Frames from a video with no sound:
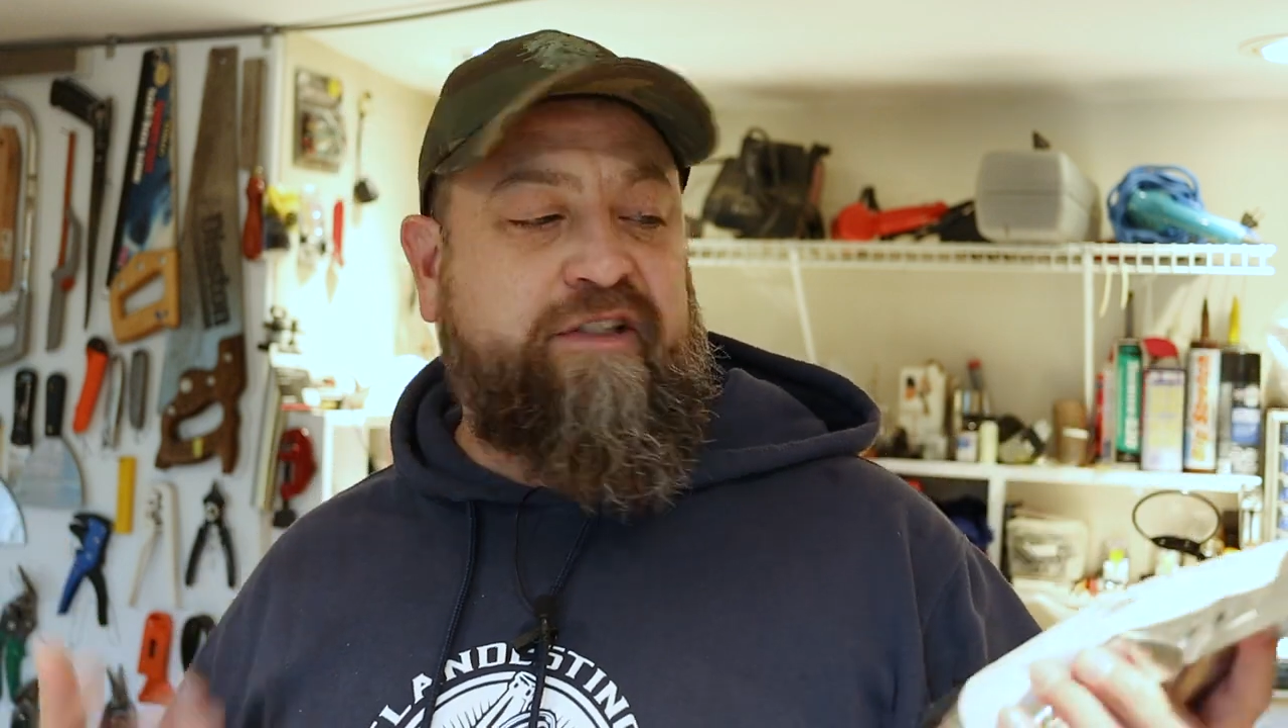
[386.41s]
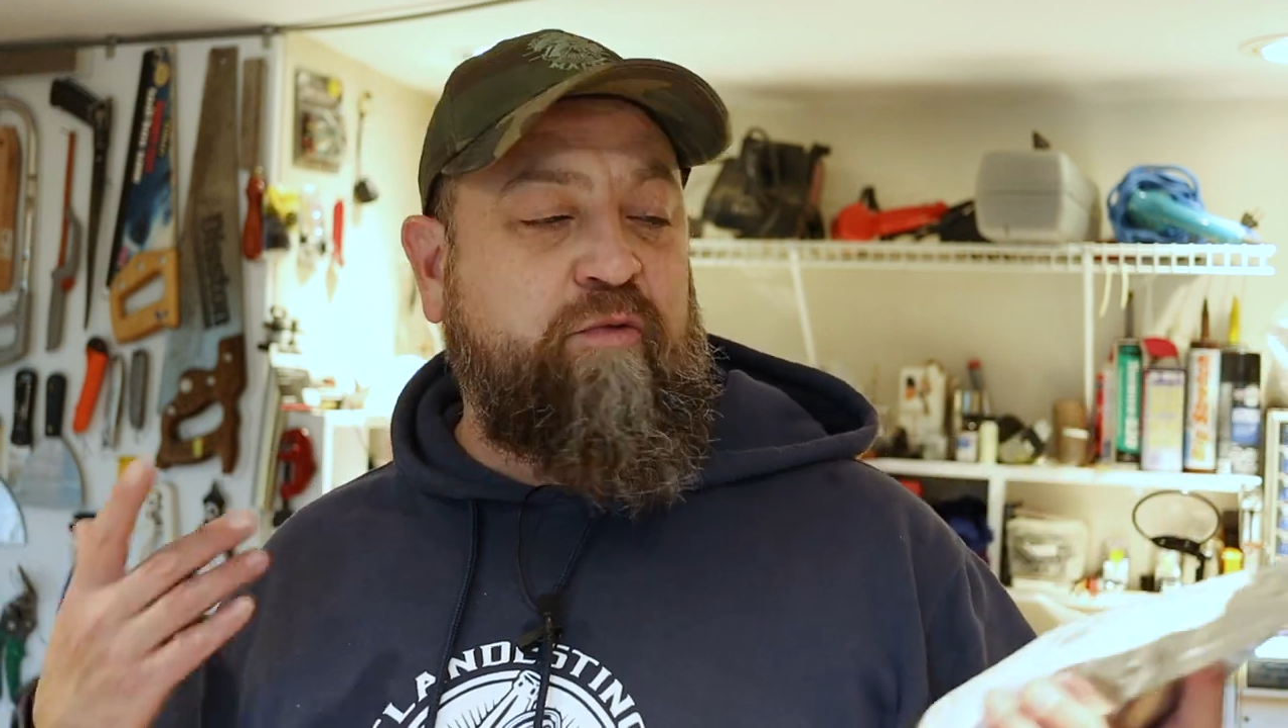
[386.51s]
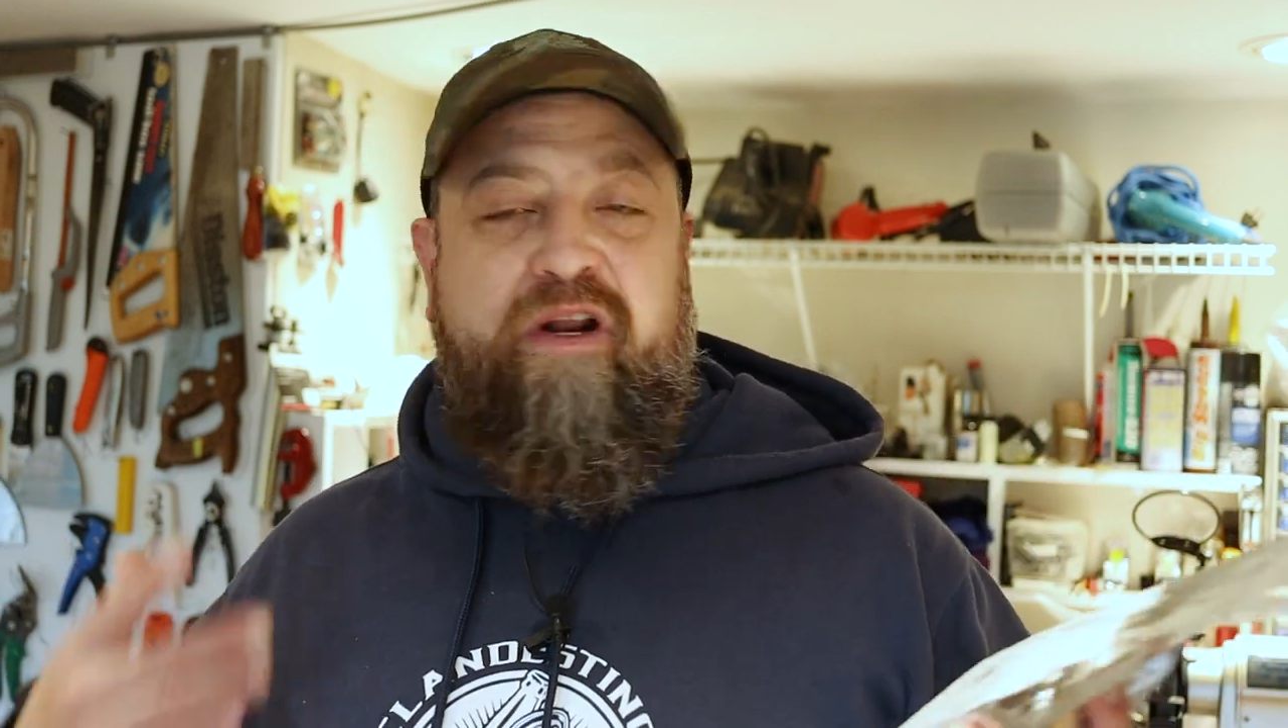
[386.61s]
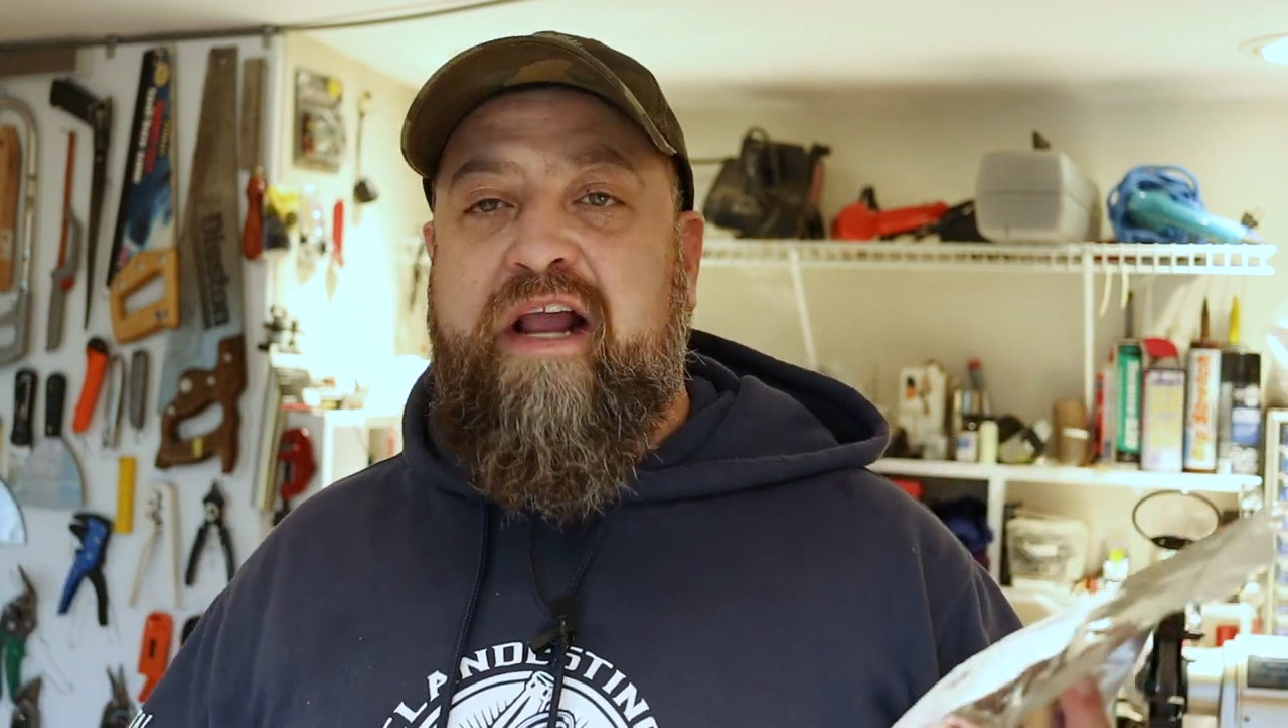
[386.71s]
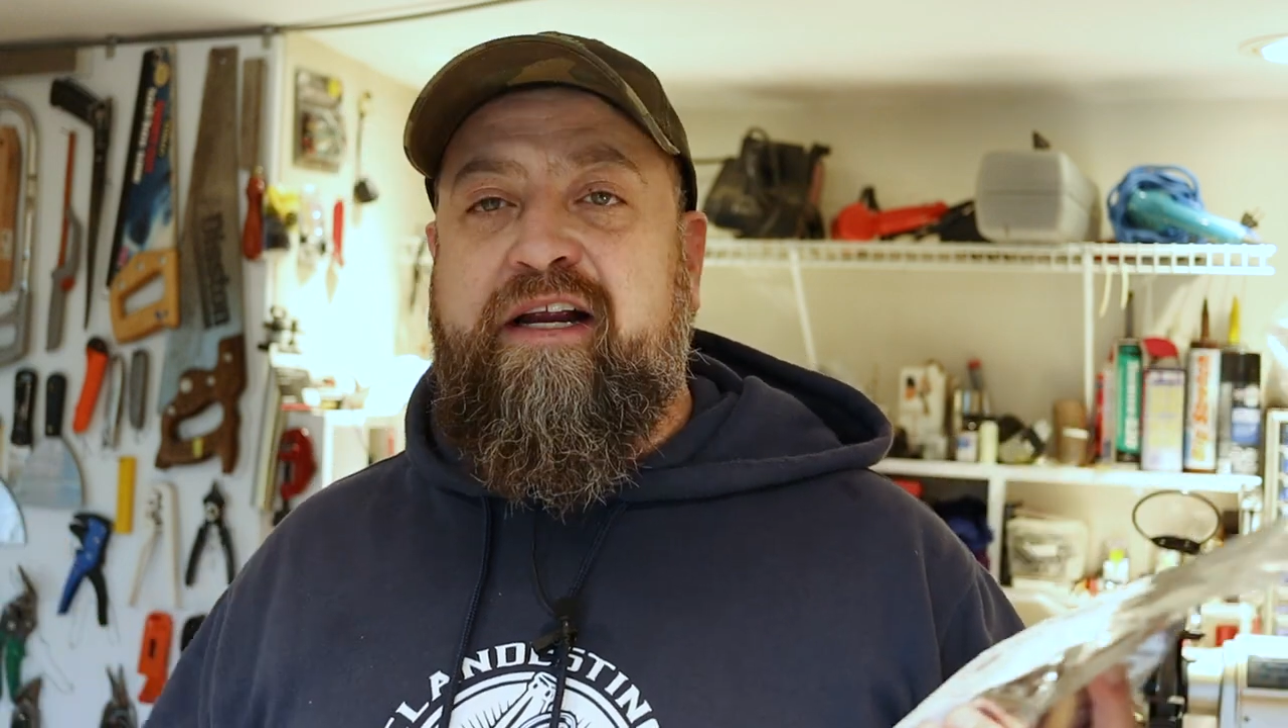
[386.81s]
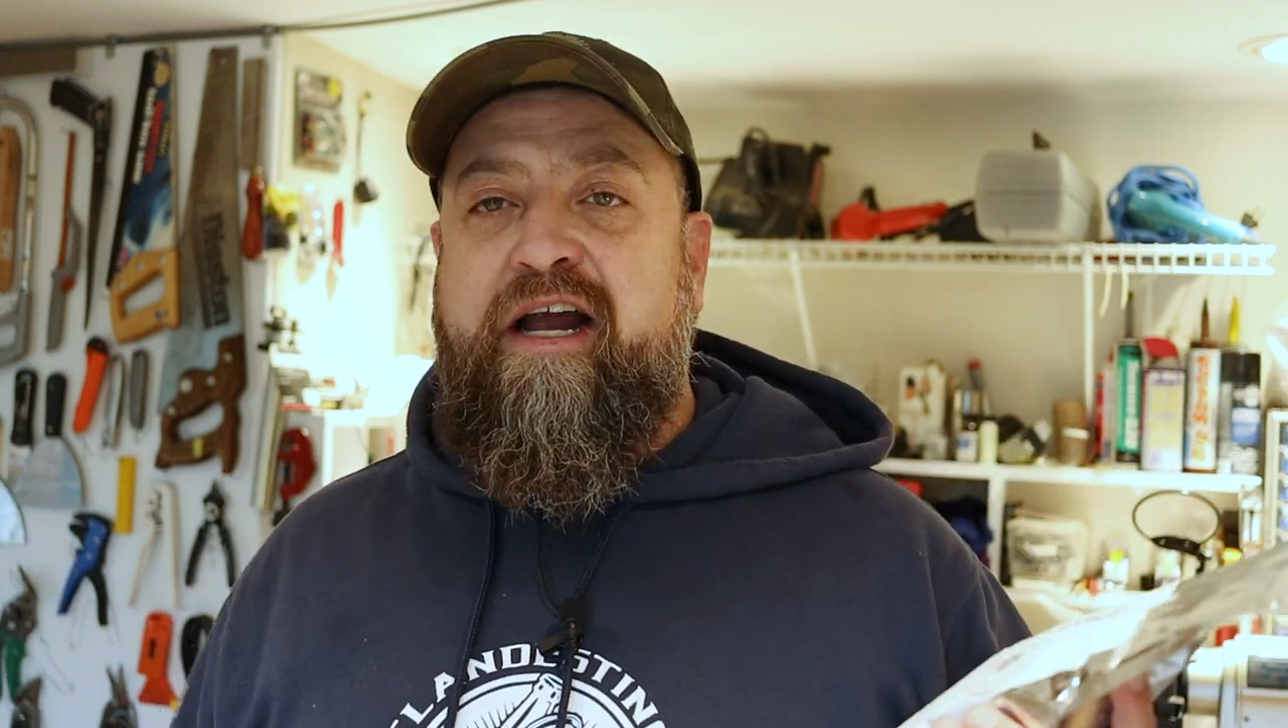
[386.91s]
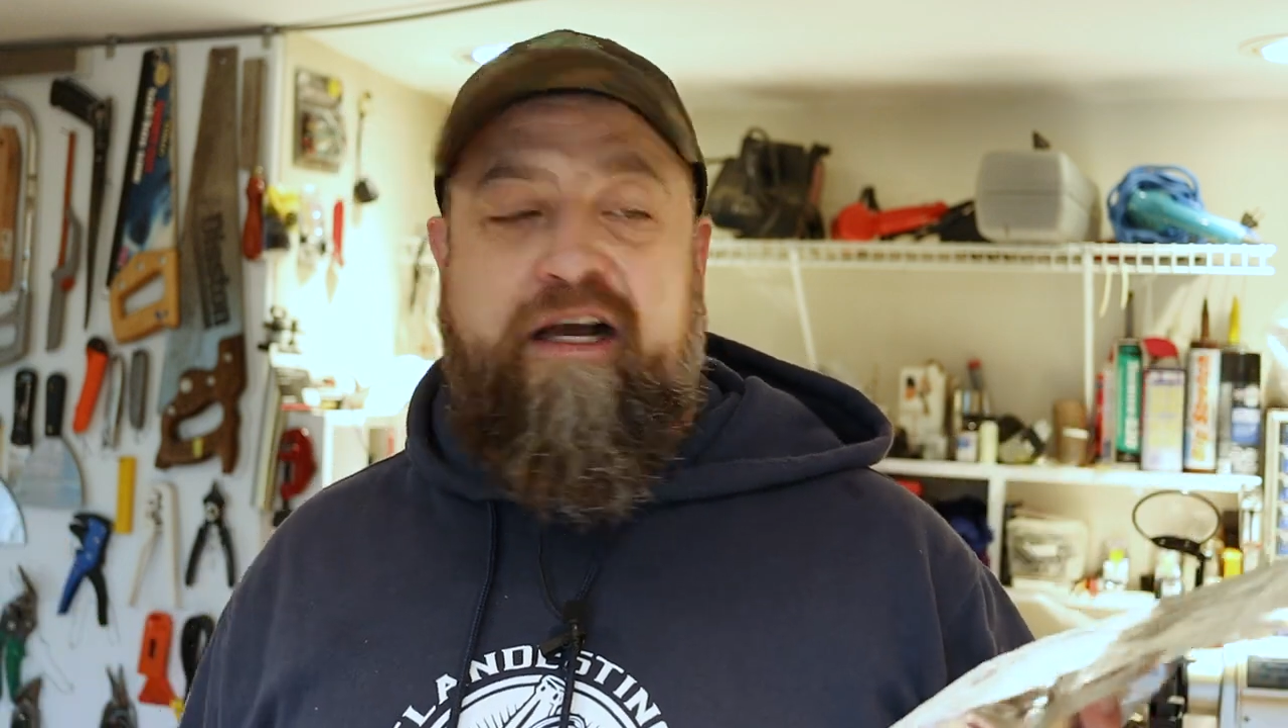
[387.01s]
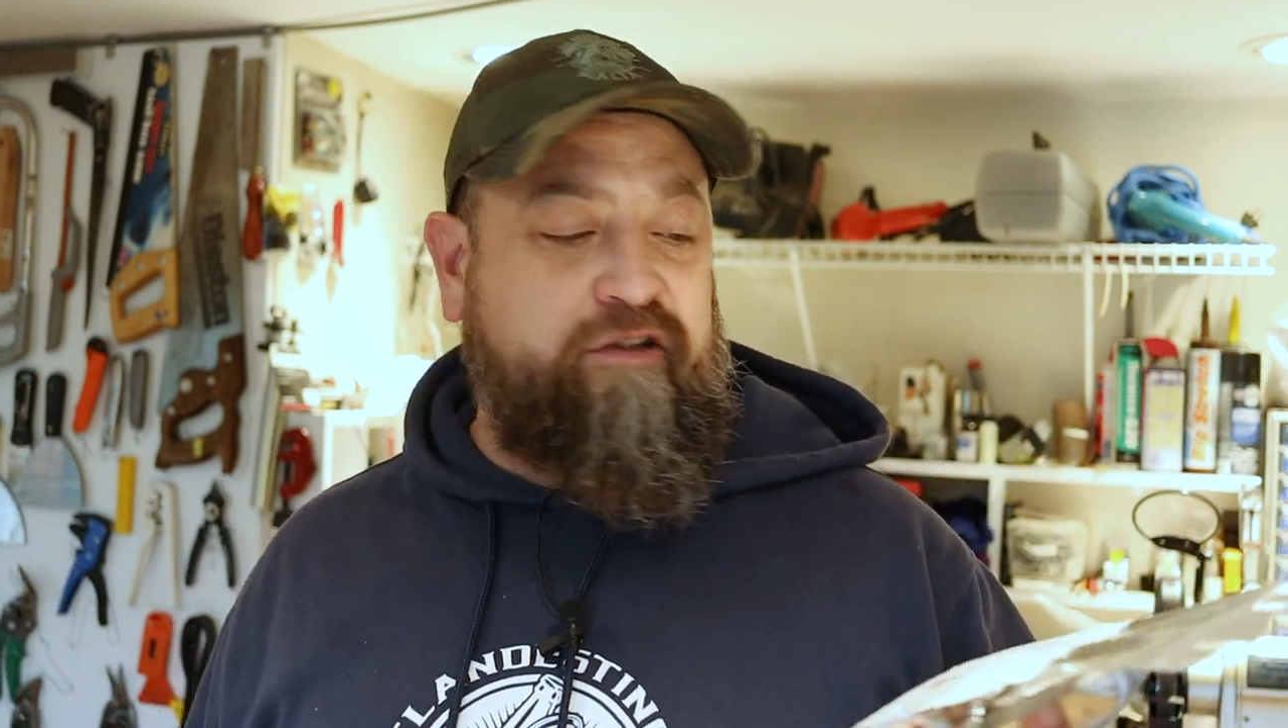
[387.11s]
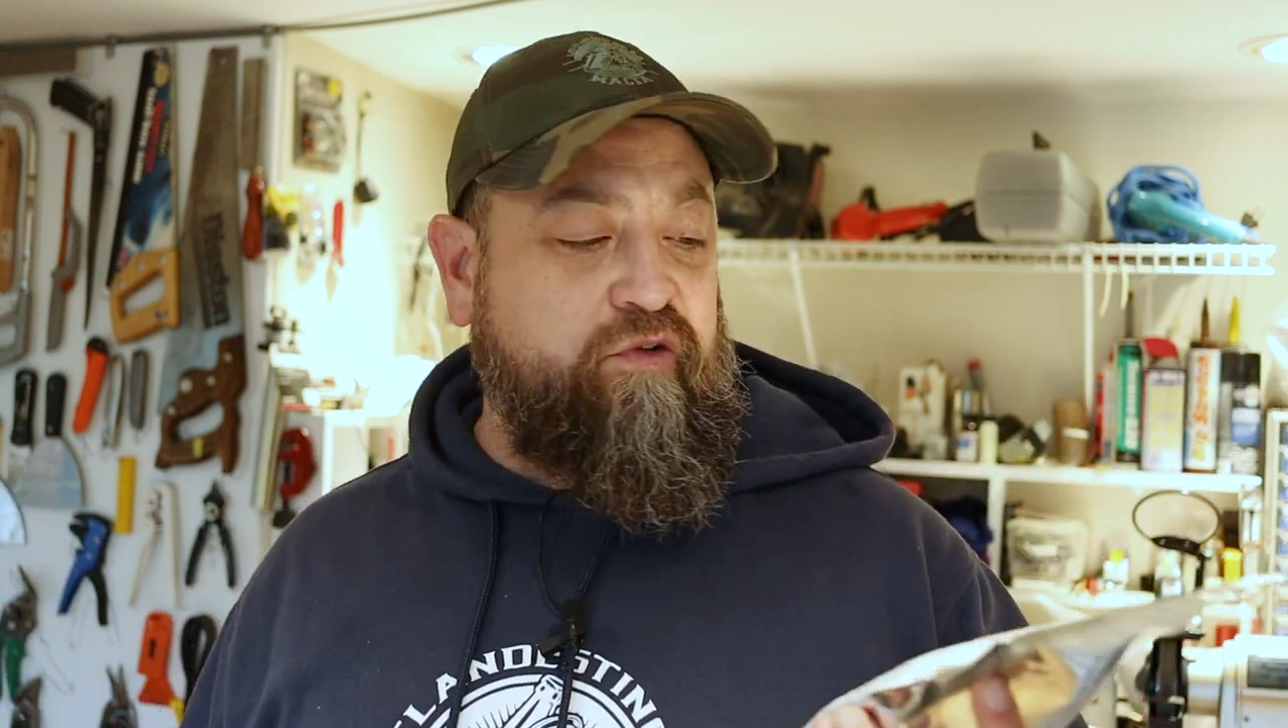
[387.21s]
see what I got.